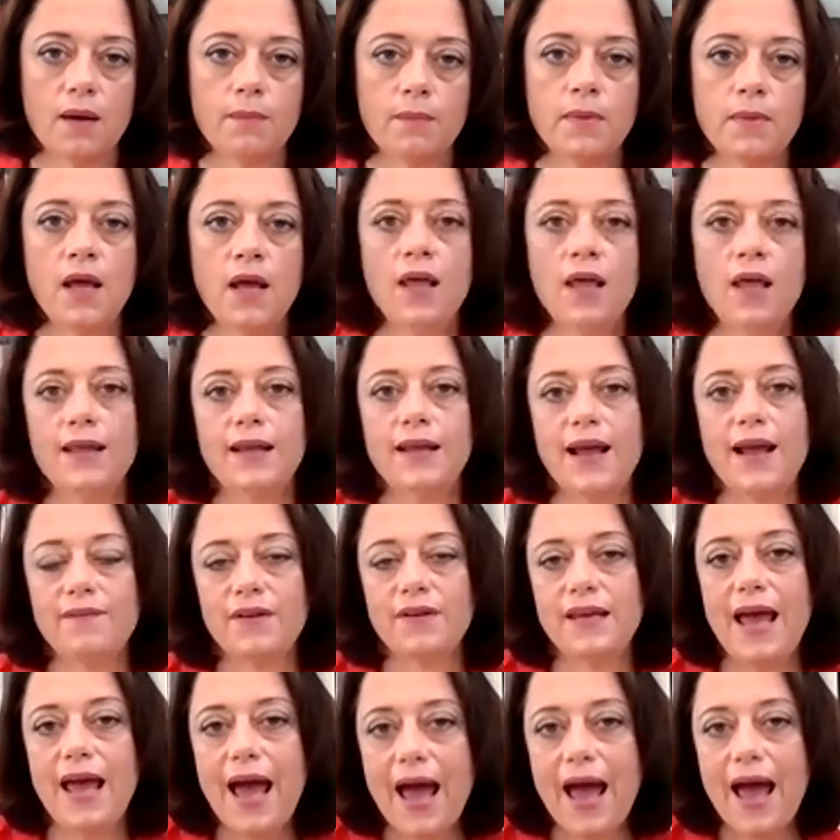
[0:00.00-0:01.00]
than have a
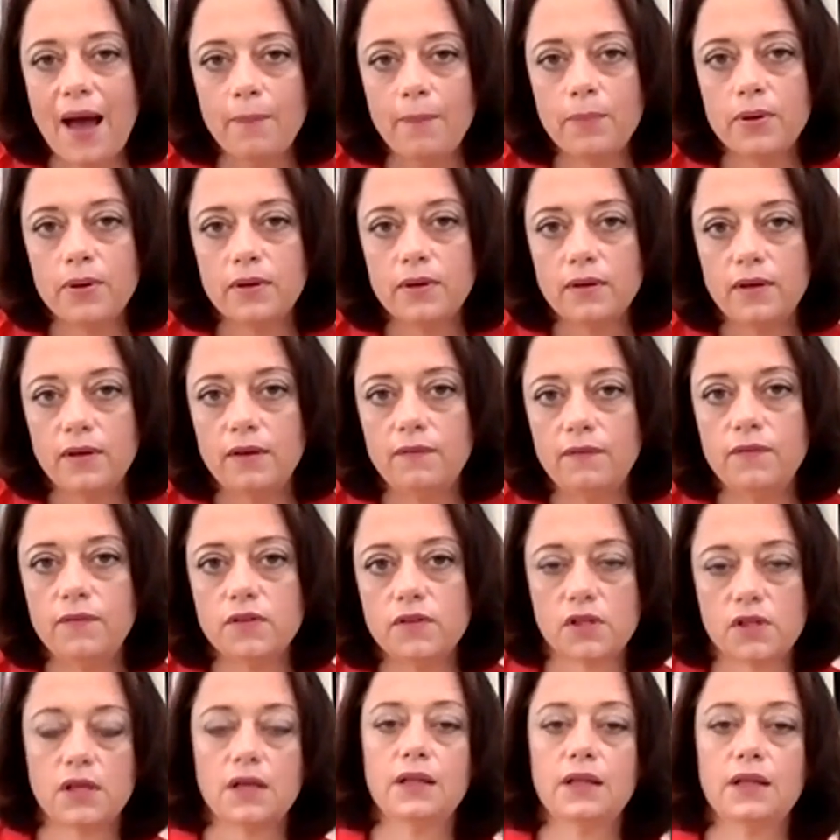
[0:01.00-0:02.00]
gap if it's
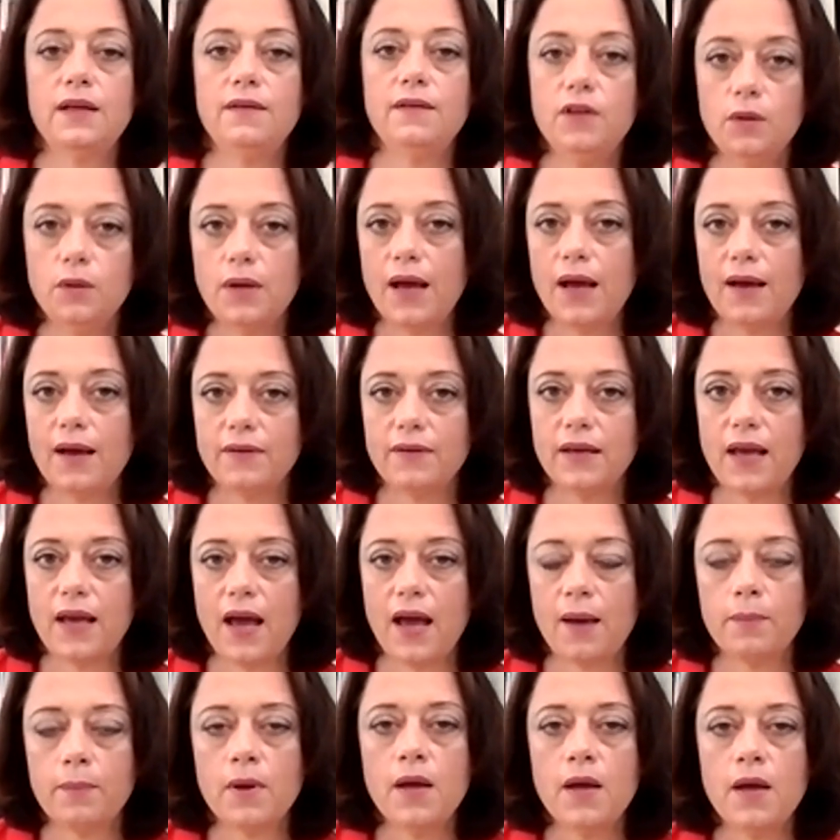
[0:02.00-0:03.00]
going to lead you to have a gap.